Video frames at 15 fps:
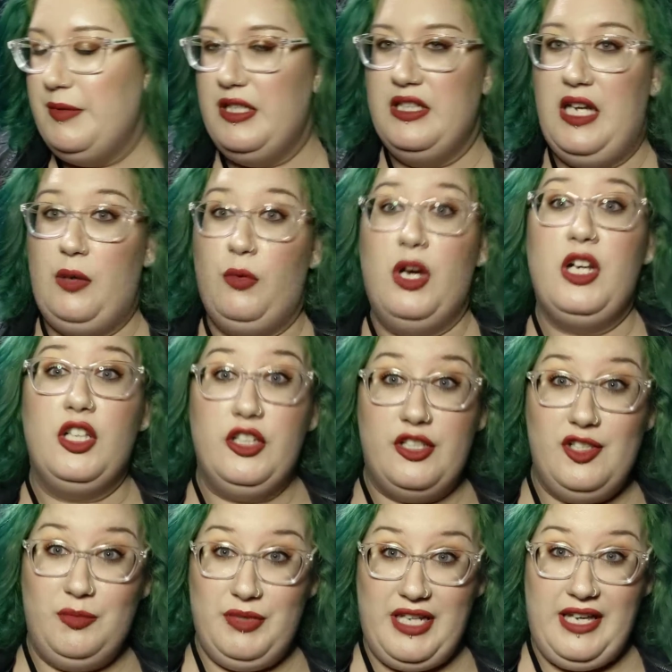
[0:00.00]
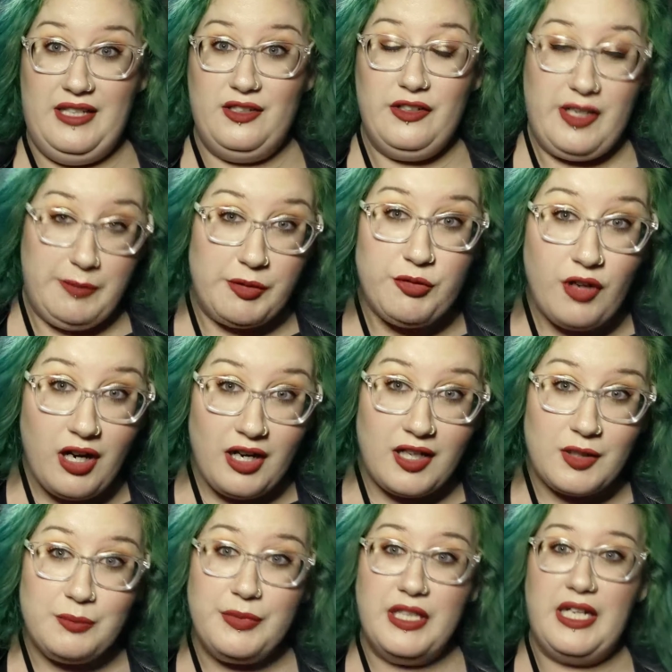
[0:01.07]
I mean, I want to look super tan, don't get me wrong,